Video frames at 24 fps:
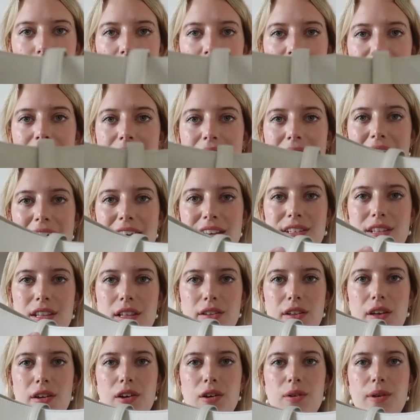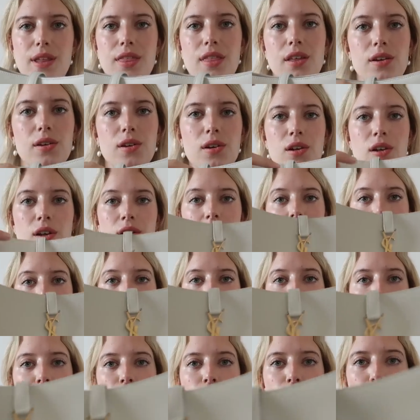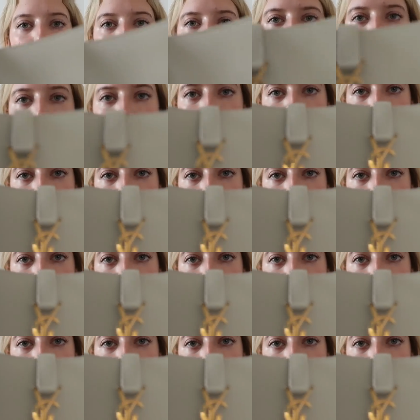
And then it has the logo in the gold, which